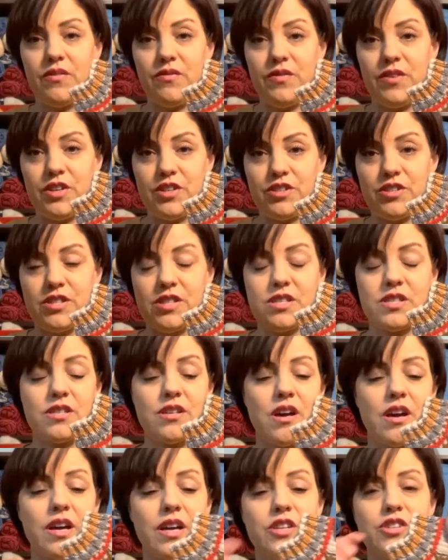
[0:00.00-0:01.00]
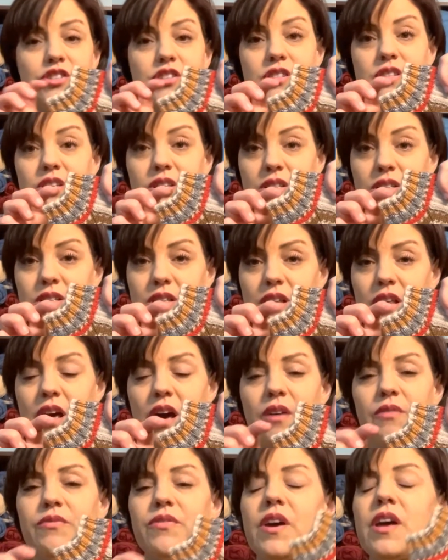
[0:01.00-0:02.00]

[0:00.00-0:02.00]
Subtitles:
finished the sock, I just did a little cuff,